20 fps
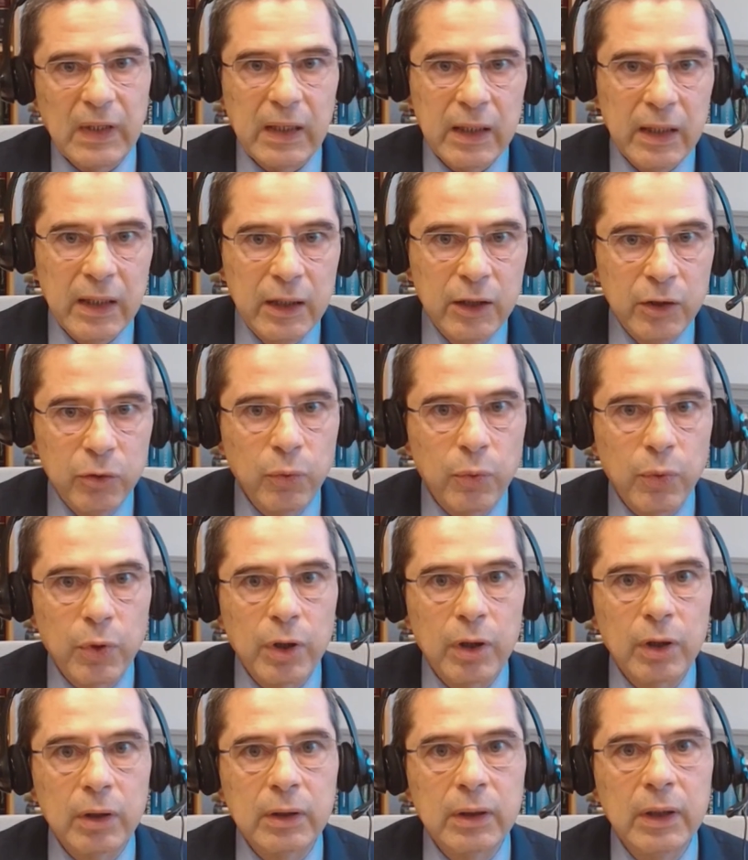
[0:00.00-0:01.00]
In the
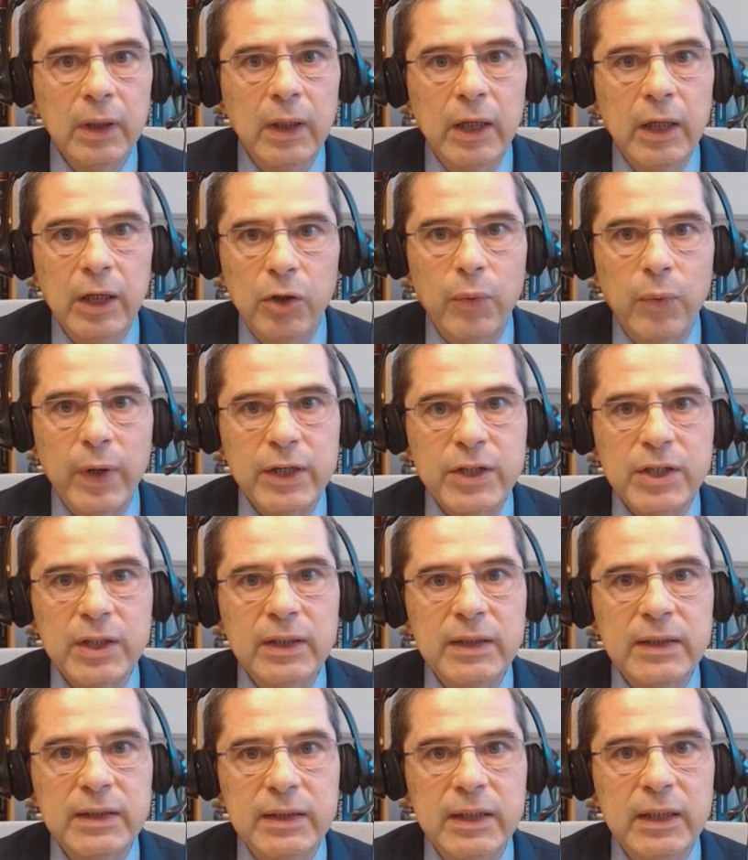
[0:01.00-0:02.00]
world, you
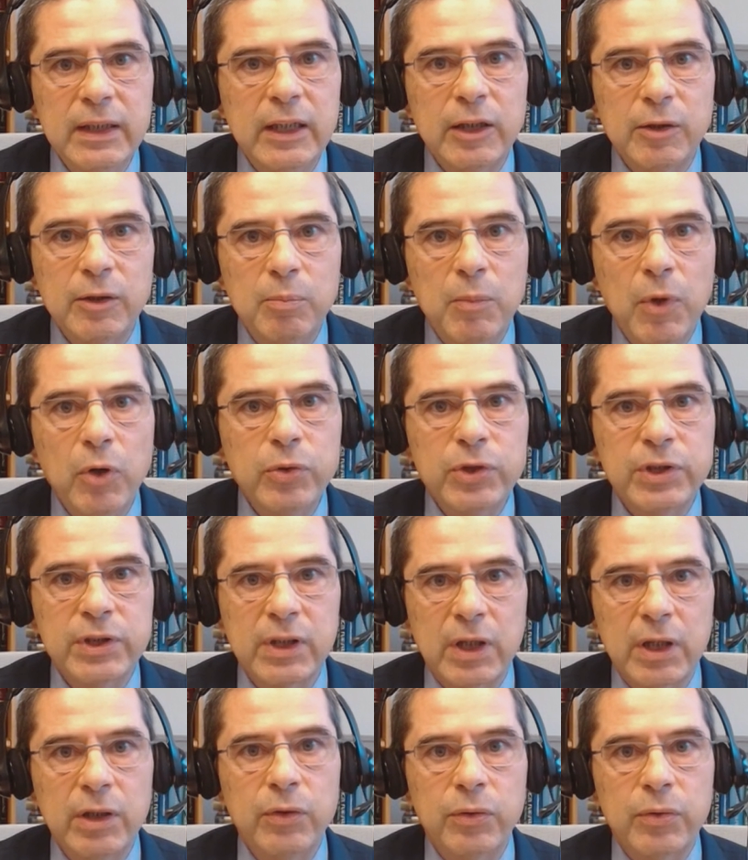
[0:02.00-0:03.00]
actually see that most
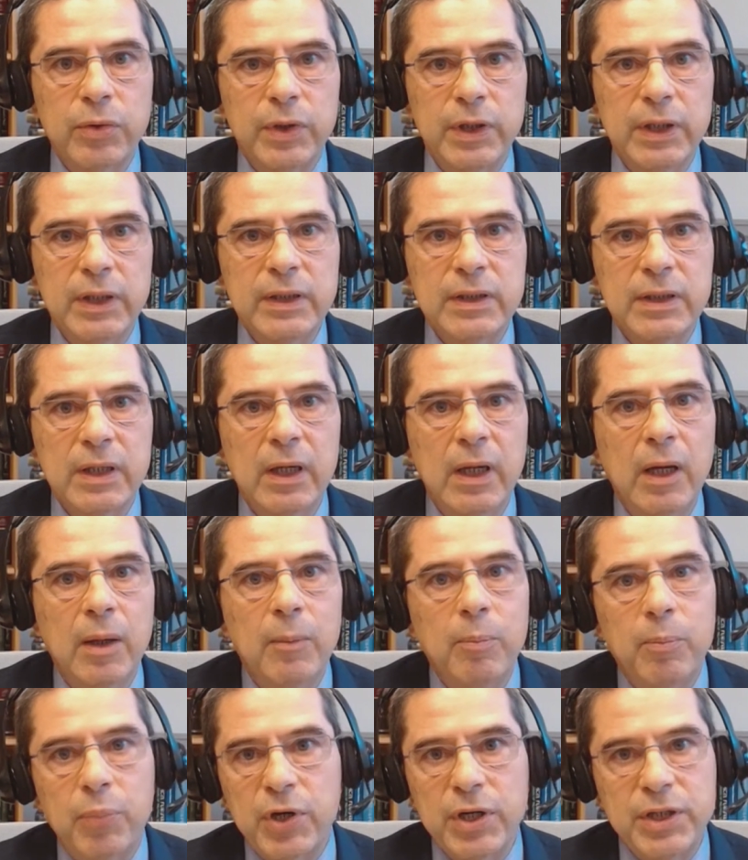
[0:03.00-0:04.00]
countries
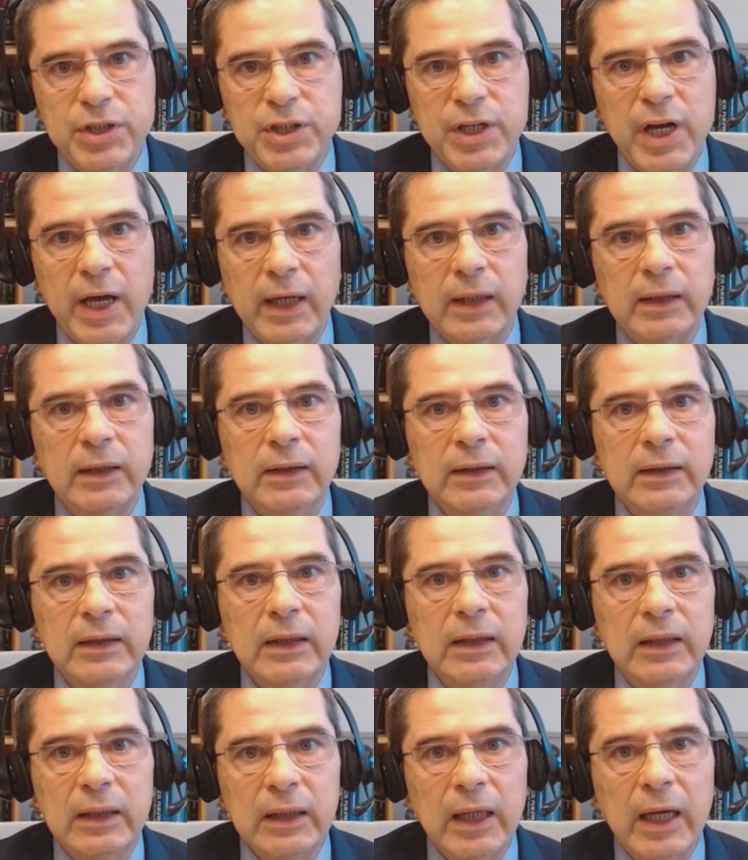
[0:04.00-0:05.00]
project
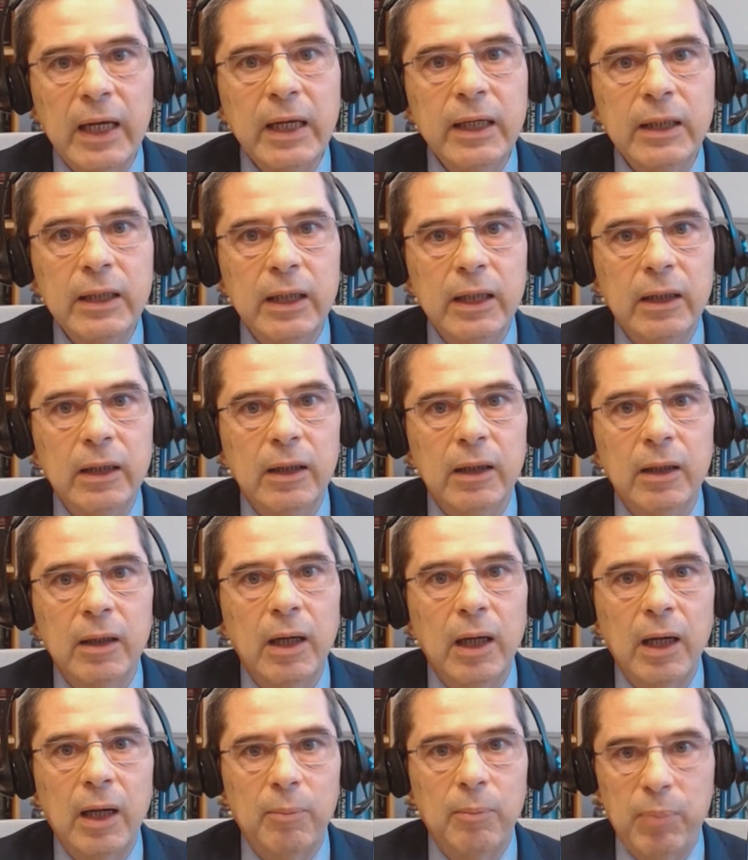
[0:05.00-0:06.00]
declining
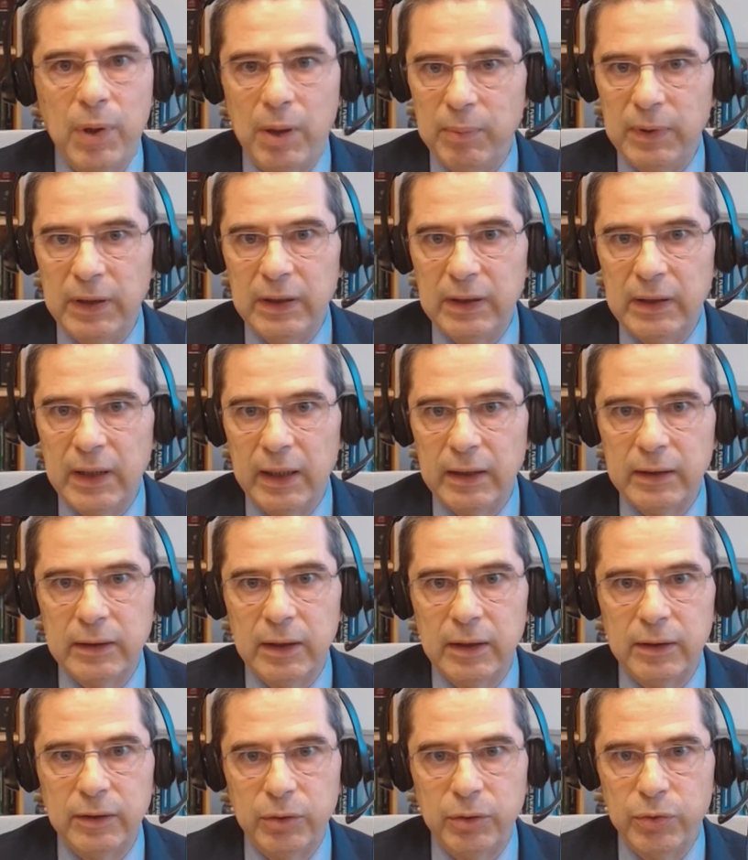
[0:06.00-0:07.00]
public debt
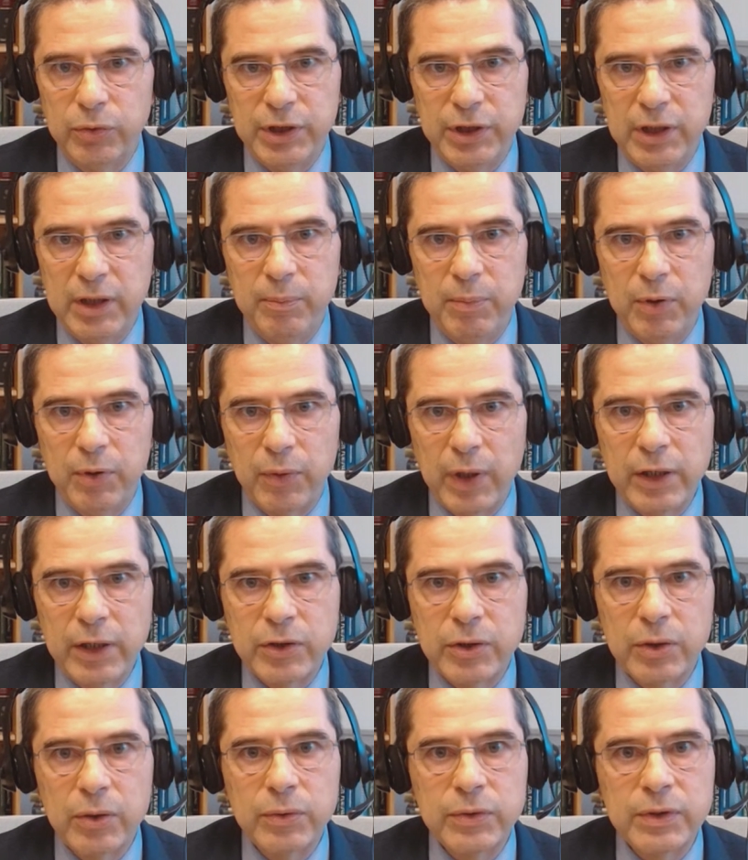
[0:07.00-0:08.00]
to GDP
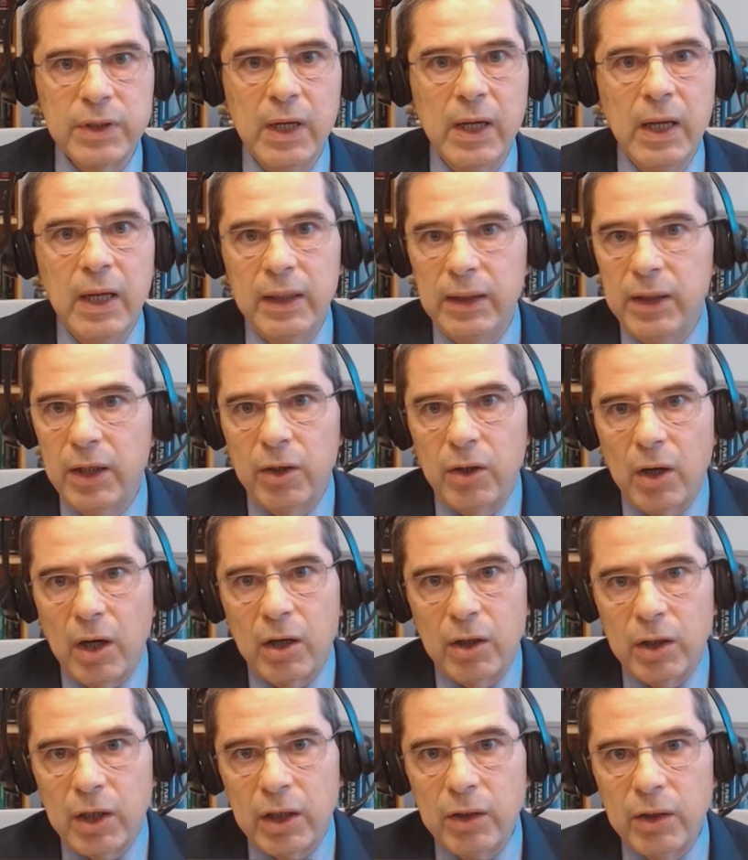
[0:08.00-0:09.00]
ratios. There
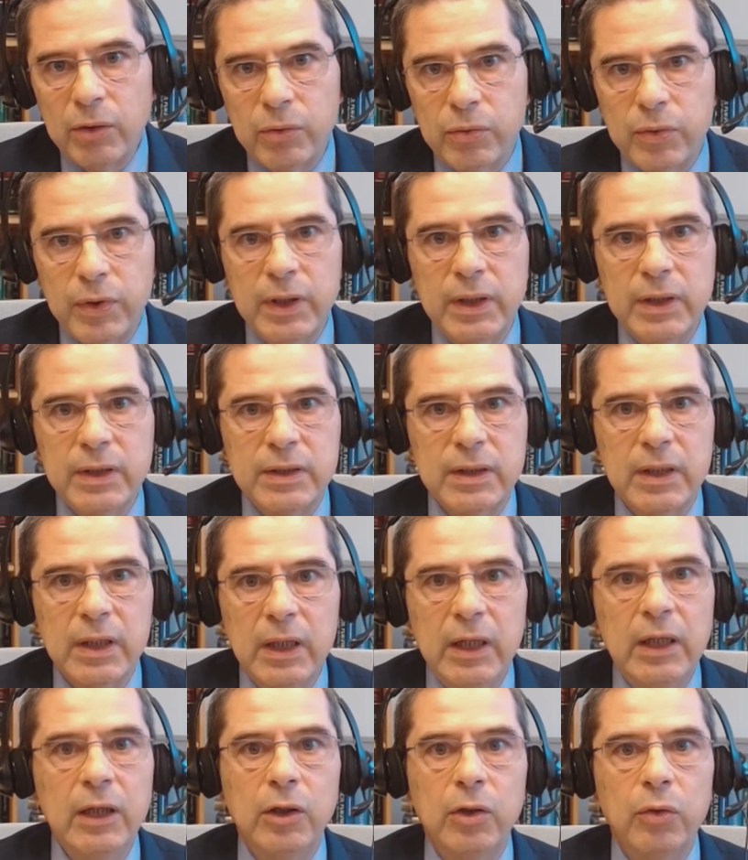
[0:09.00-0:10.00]
are countries
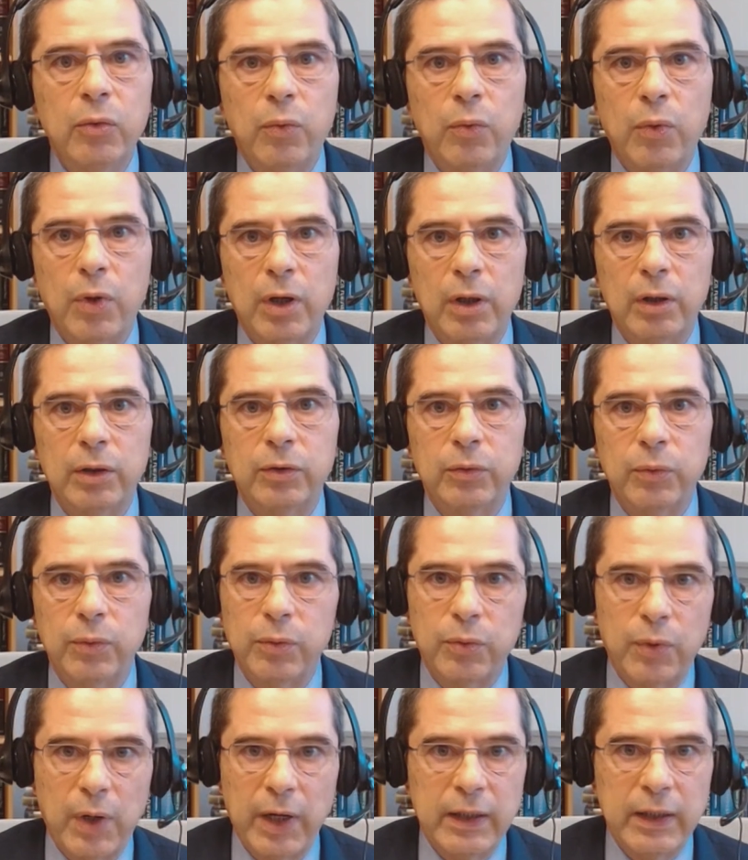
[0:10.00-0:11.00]
in the world
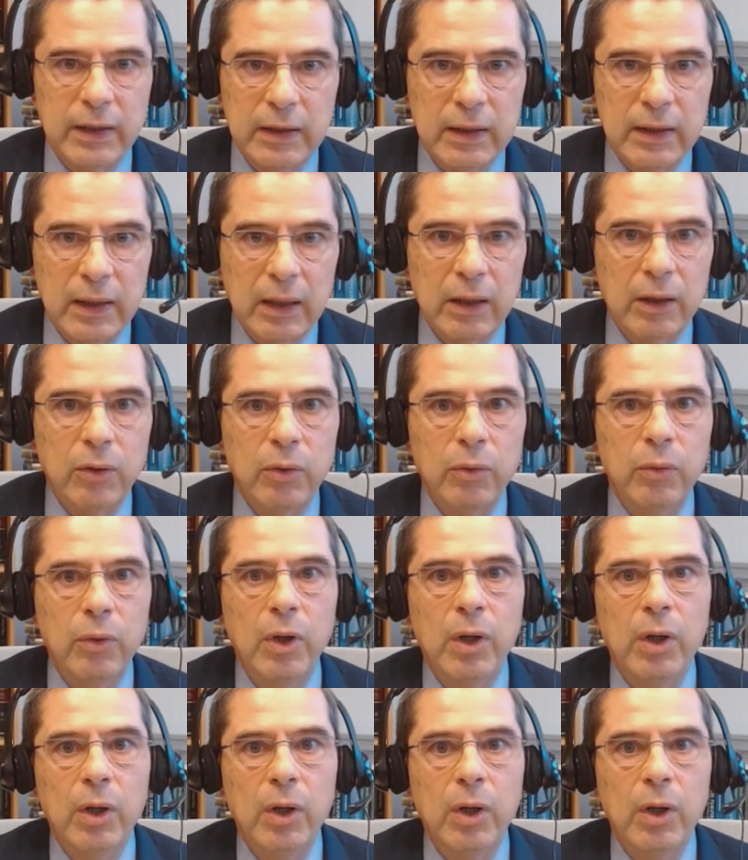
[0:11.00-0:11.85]
right now